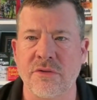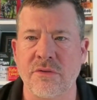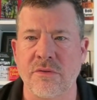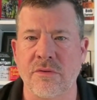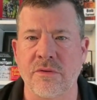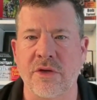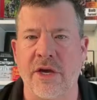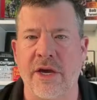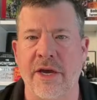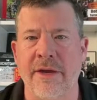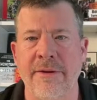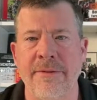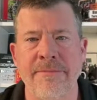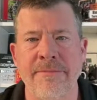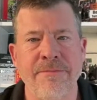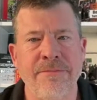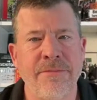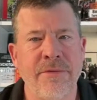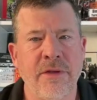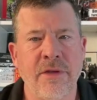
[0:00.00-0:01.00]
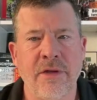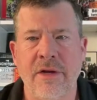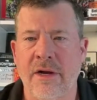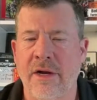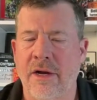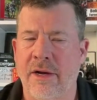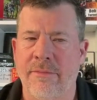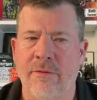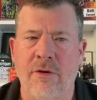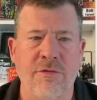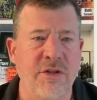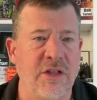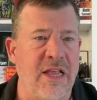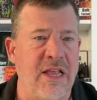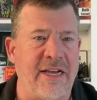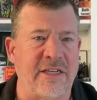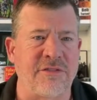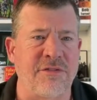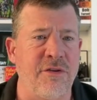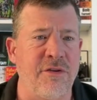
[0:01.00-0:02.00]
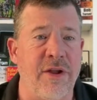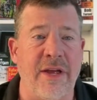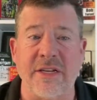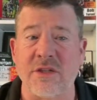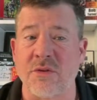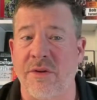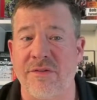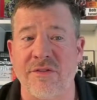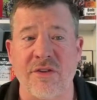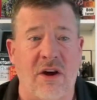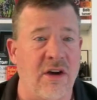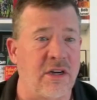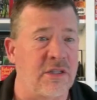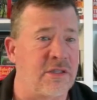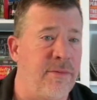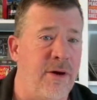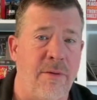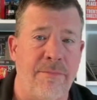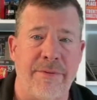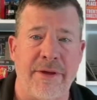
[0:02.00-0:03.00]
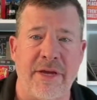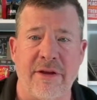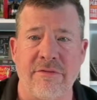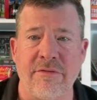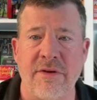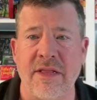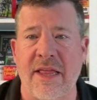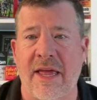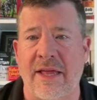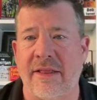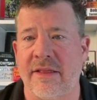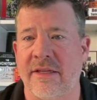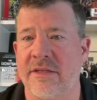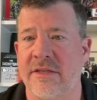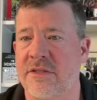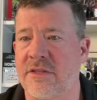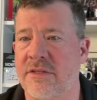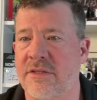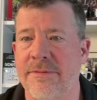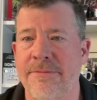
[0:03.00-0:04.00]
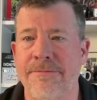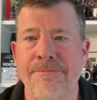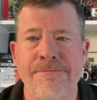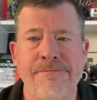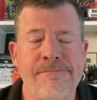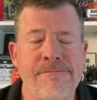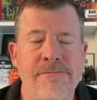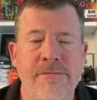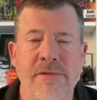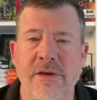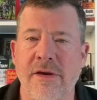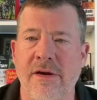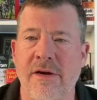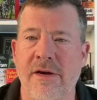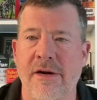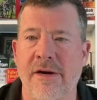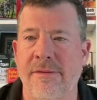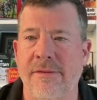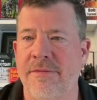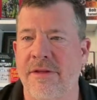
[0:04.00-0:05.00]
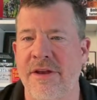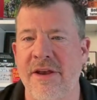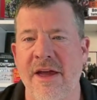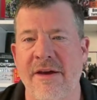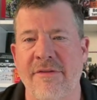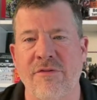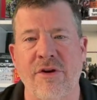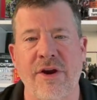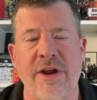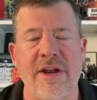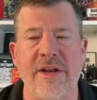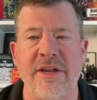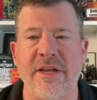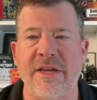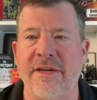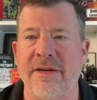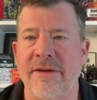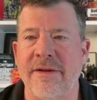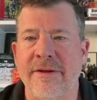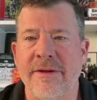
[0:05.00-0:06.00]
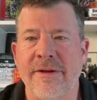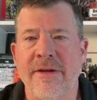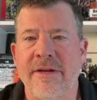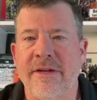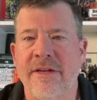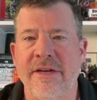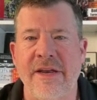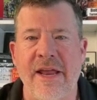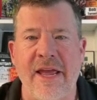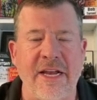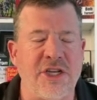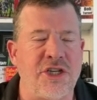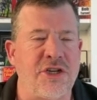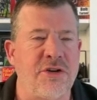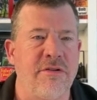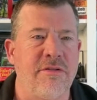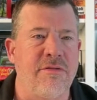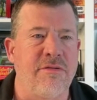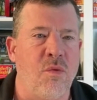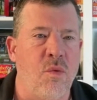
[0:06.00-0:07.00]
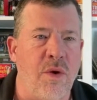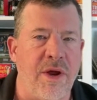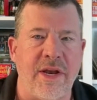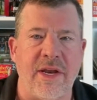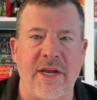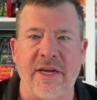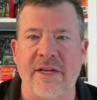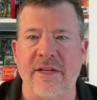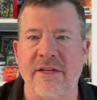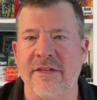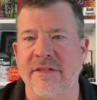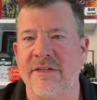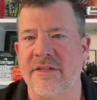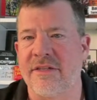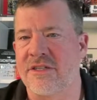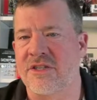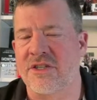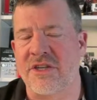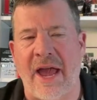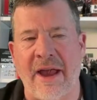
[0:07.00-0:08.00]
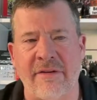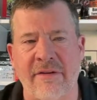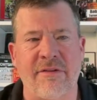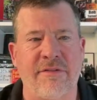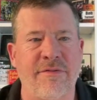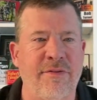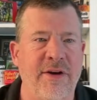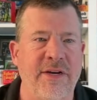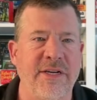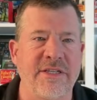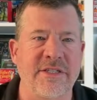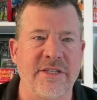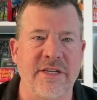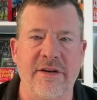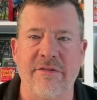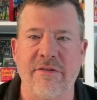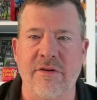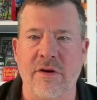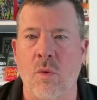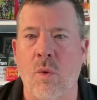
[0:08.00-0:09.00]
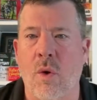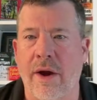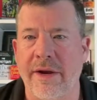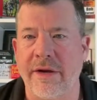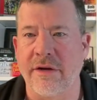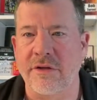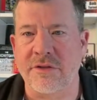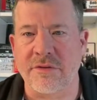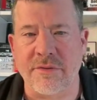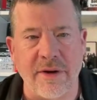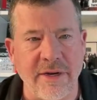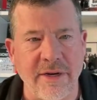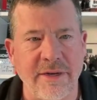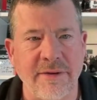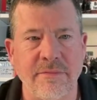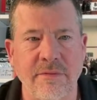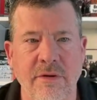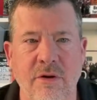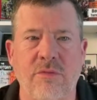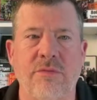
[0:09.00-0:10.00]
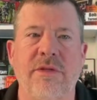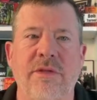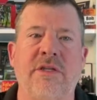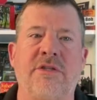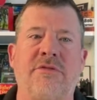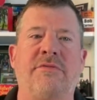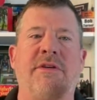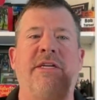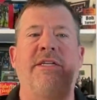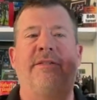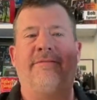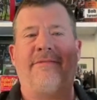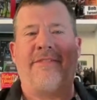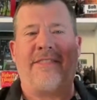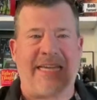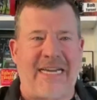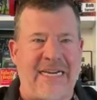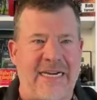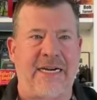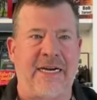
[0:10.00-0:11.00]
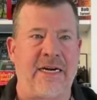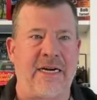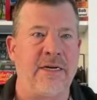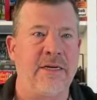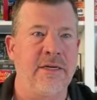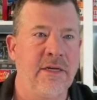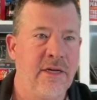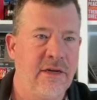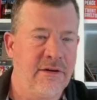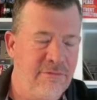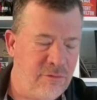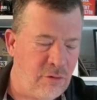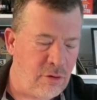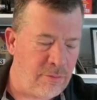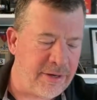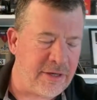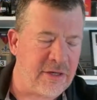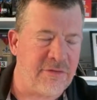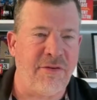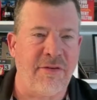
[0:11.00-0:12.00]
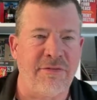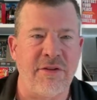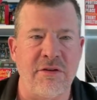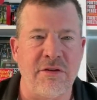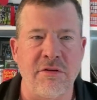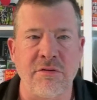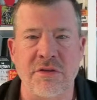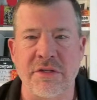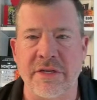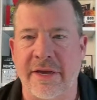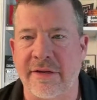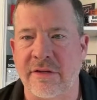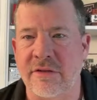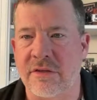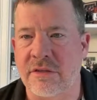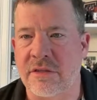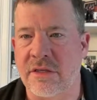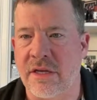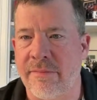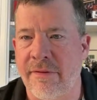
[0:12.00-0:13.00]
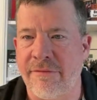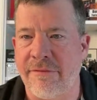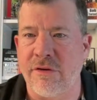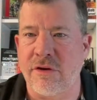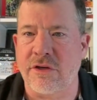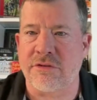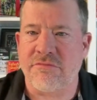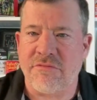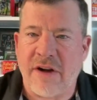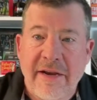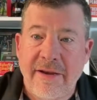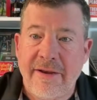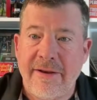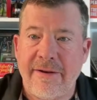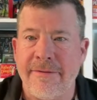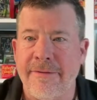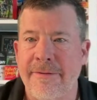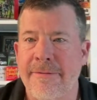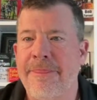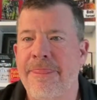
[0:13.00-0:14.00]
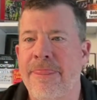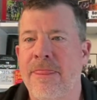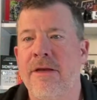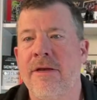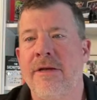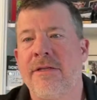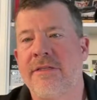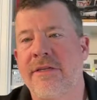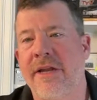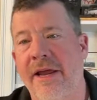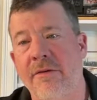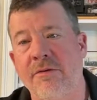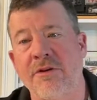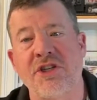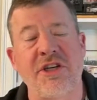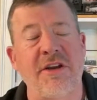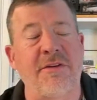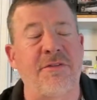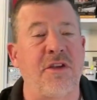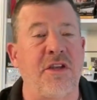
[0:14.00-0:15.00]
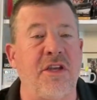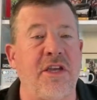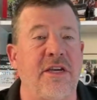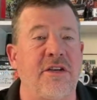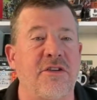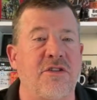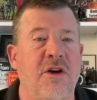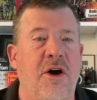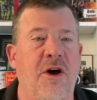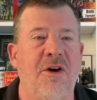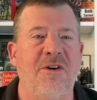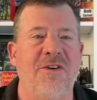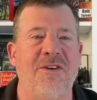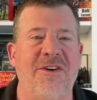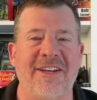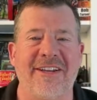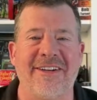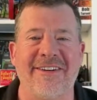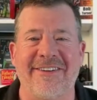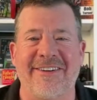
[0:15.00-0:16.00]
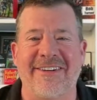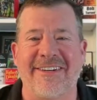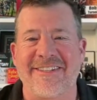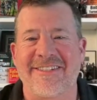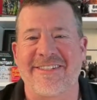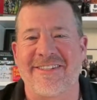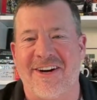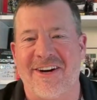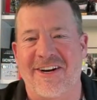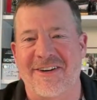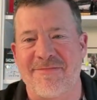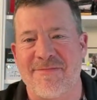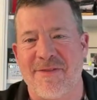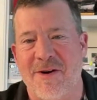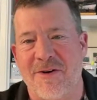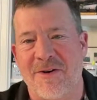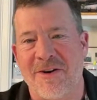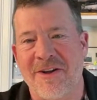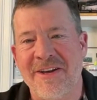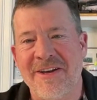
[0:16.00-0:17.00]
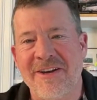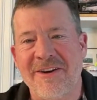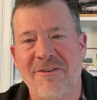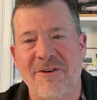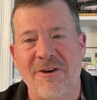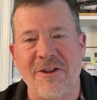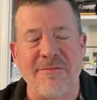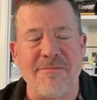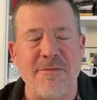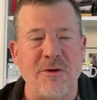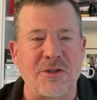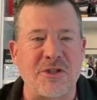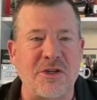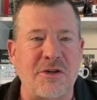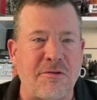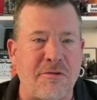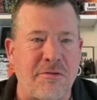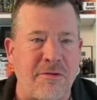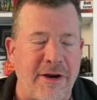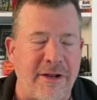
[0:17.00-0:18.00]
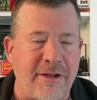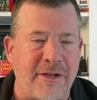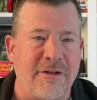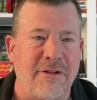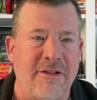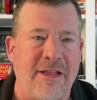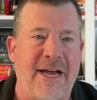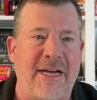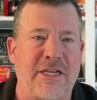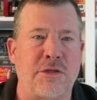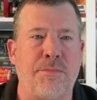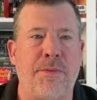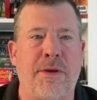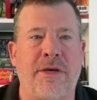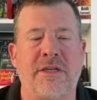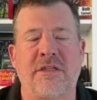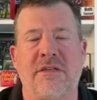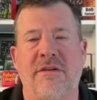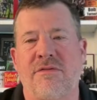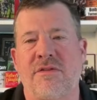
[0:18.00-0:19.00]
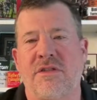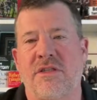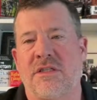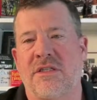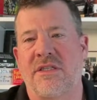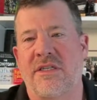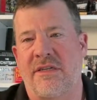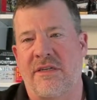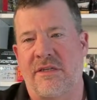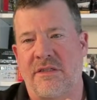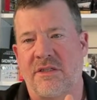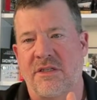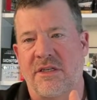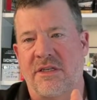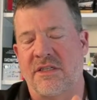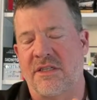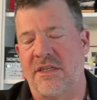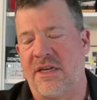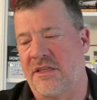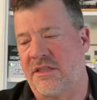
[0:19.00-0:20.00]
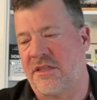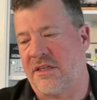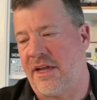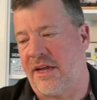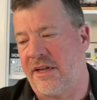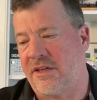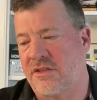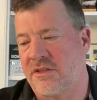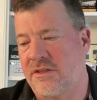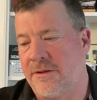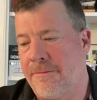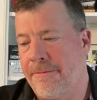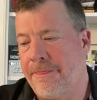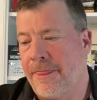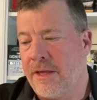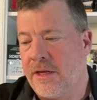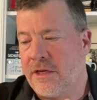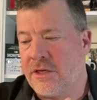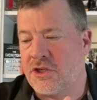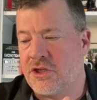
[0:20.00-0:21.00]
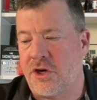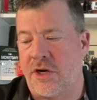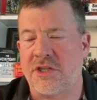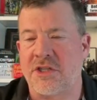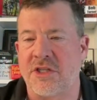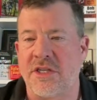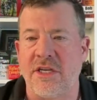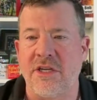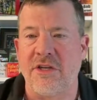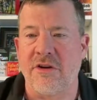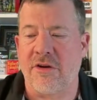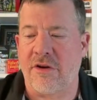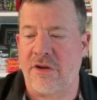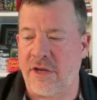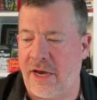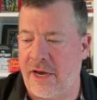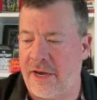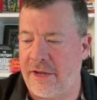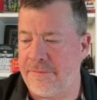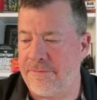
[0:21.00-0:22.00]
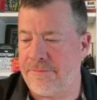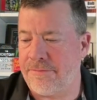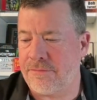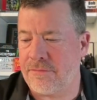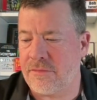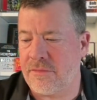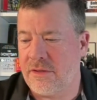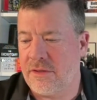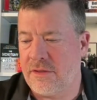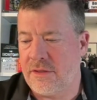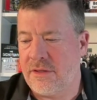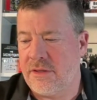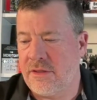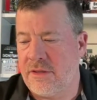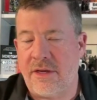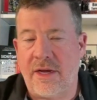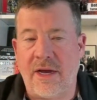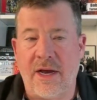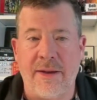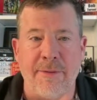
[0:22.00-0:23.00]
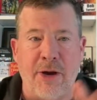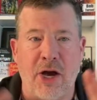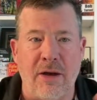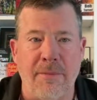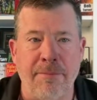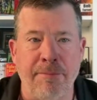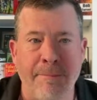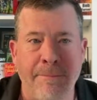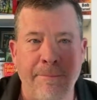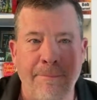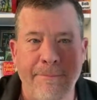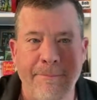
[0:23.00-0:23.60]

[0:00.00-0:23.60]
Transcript: Okay. Over the last few days, we've talked about being relentless, the never-ending nature of winning and the sacrifice that it requires, right? Oh, there's right. God, 4 minutes, 52 seconds. I said my first right. Today we're shifting gears, though. We're going to talk about one of the most critical aspects of success, and that's trusting your gut. Hi, Mom.